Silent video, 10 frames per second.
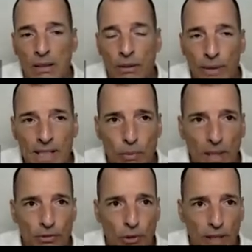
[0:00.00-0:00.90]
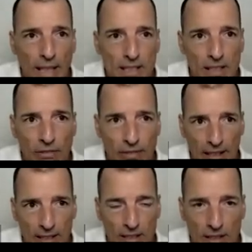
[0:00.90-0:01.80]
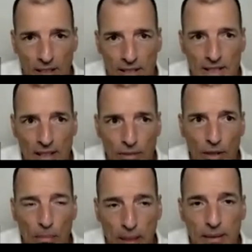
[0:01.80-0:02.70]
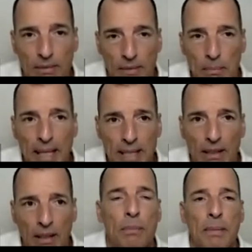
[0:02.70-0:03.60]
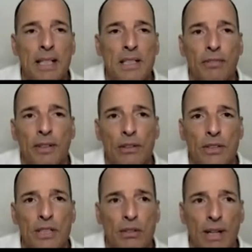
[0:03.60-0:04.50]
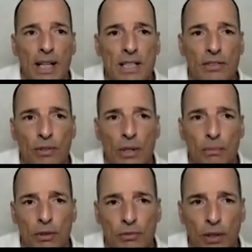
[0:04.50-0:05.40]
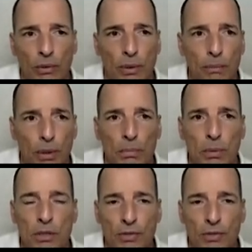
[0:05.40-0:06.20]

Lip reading: The reason why forecasting fails are several, but the main difficulties arise from the following problems.